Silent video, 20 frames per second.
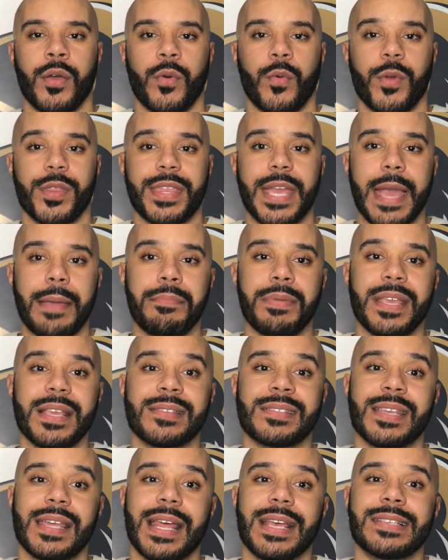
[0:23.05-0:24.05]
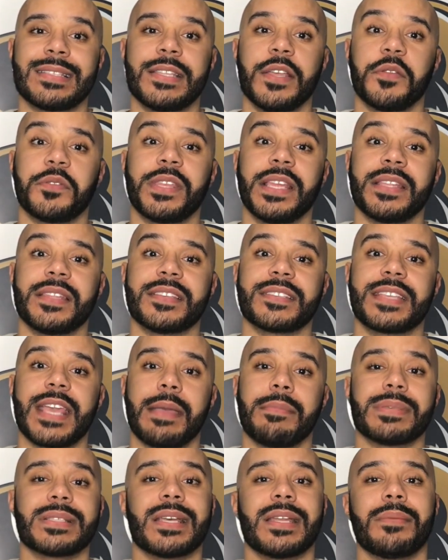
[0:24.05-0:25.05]
With that being said, I still think this
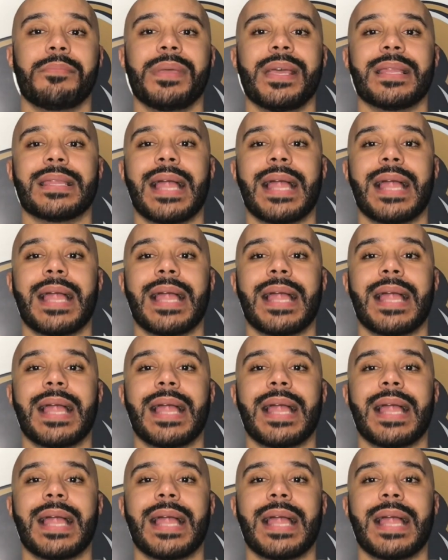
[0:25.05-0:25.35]
game is going to be a